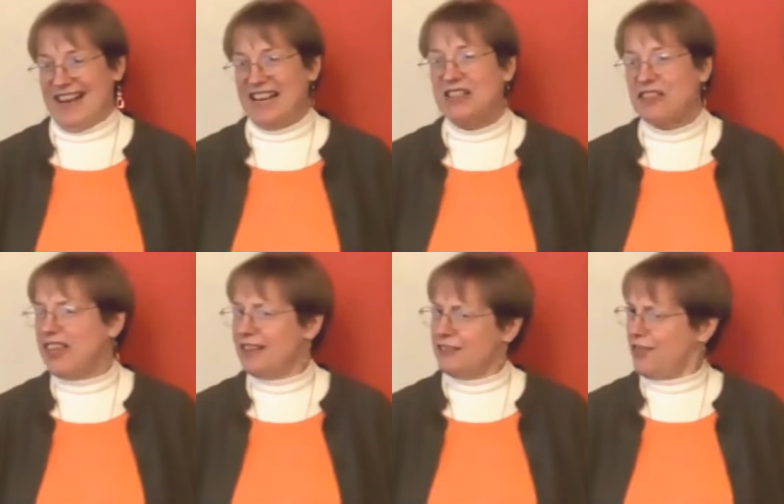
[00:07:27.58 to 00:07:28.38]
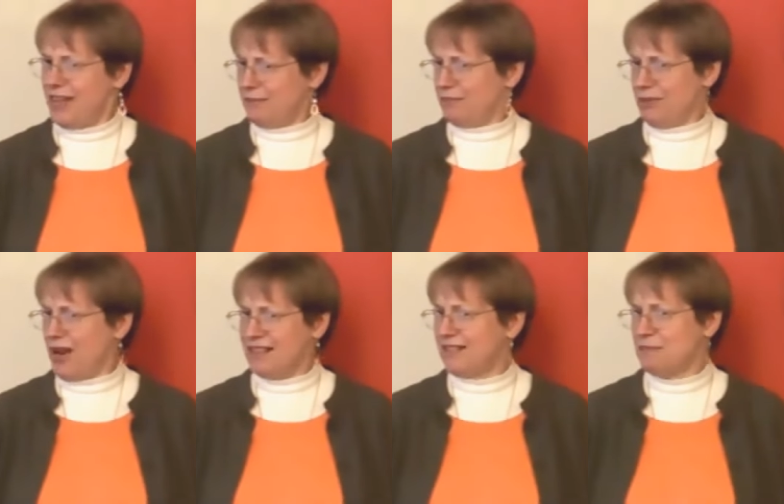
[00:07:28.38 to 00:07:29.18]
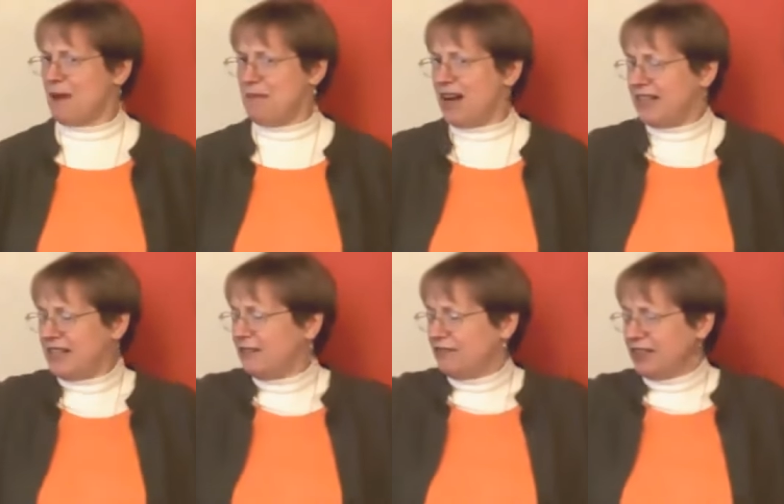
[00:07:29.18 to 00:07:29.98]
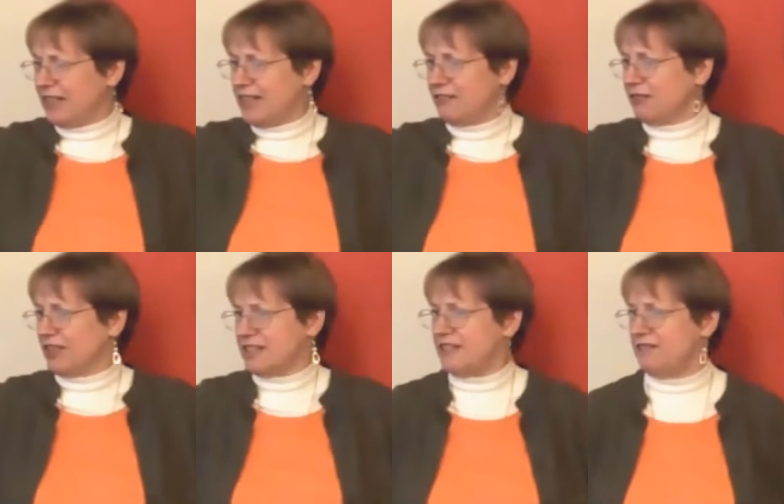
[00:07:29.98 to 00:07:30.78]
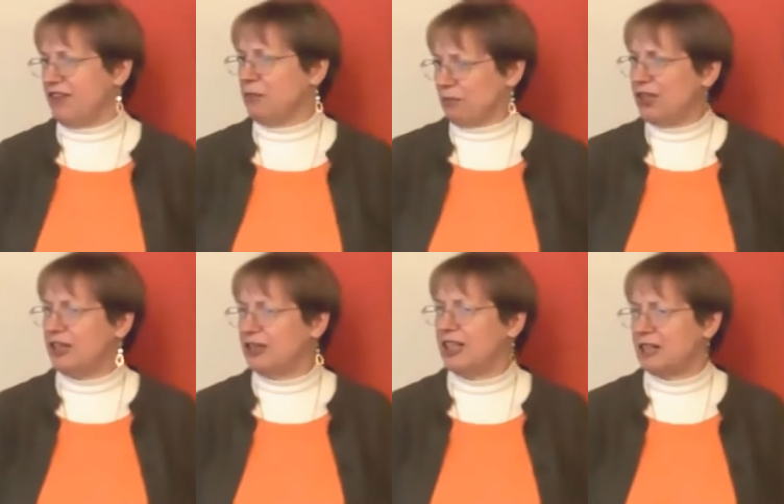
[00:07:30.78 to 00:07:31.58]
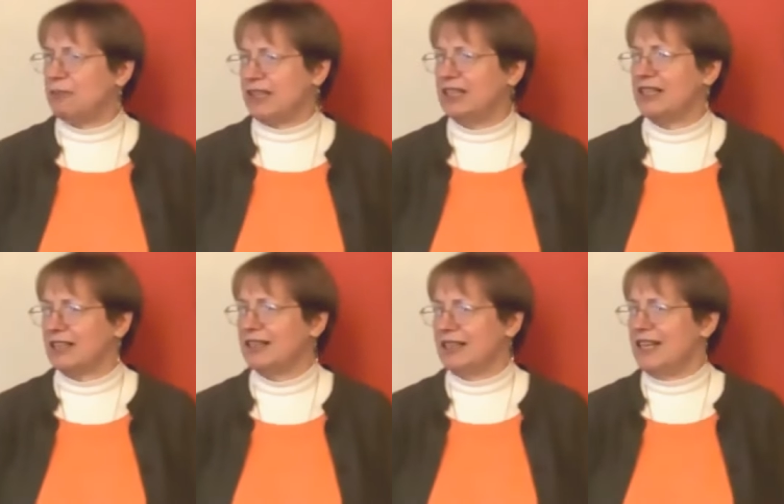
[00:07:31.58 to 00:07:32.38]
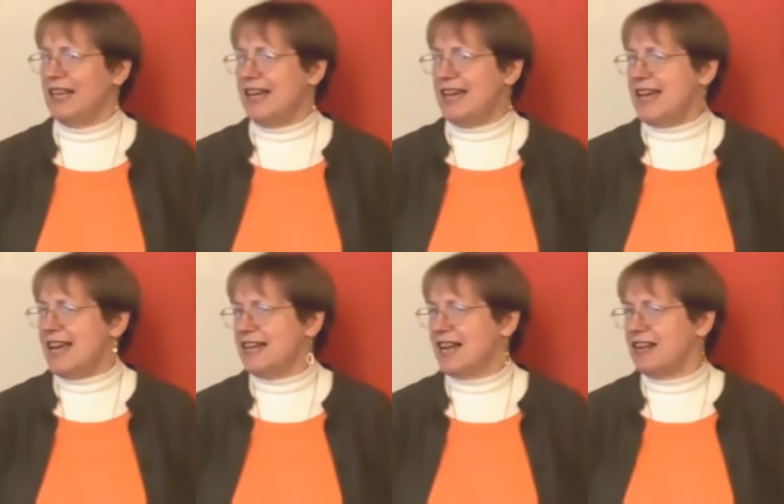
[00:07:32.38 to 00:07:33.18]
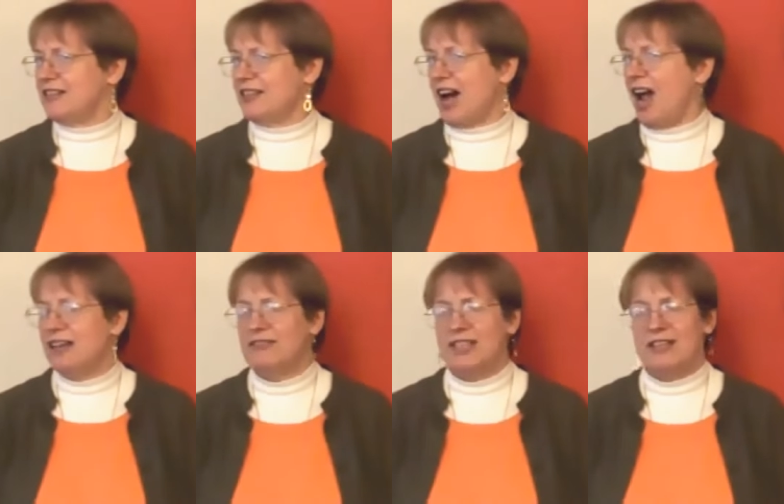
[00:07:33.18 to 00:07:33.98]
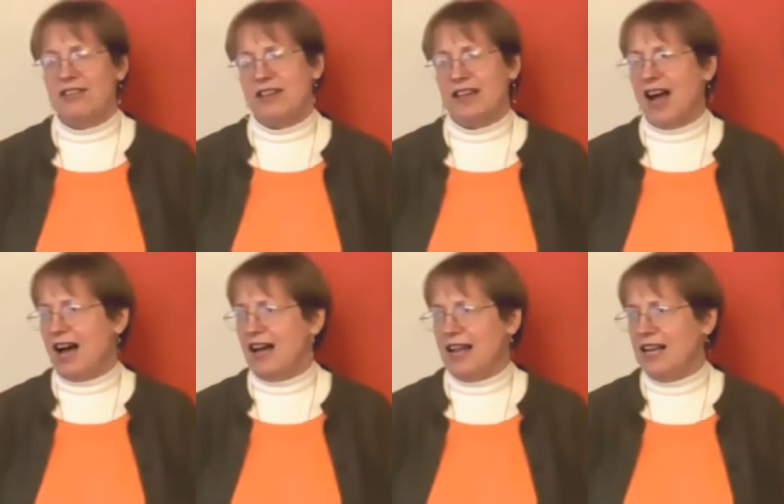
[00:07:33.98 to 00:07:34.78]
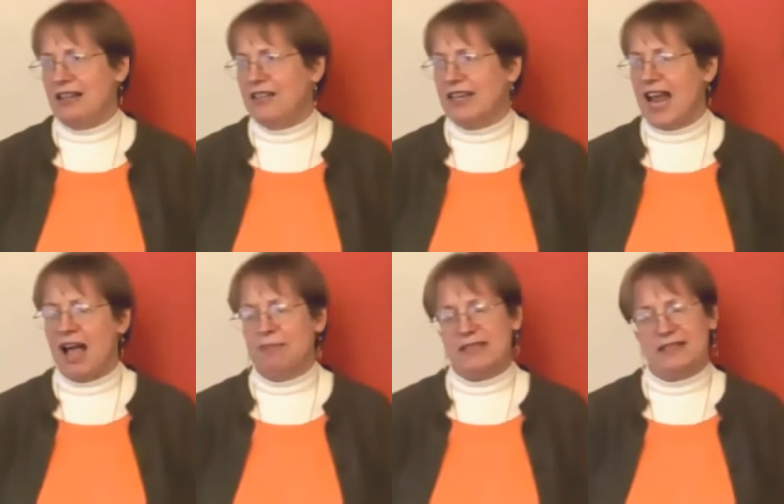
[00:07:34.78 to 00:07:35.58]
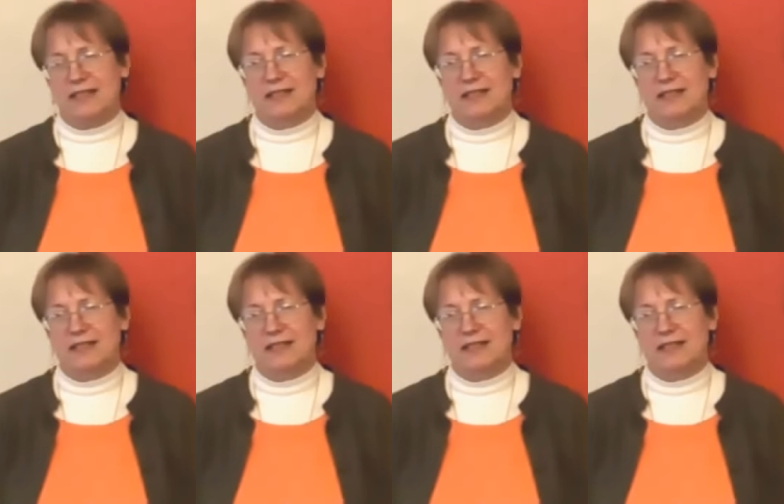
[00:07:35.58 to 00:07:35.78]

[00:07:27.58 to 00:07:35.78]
And at the end of that process, my body didn't feel any different, because it felt pretty good at the beginning. And I kind of didn't think anything had happened.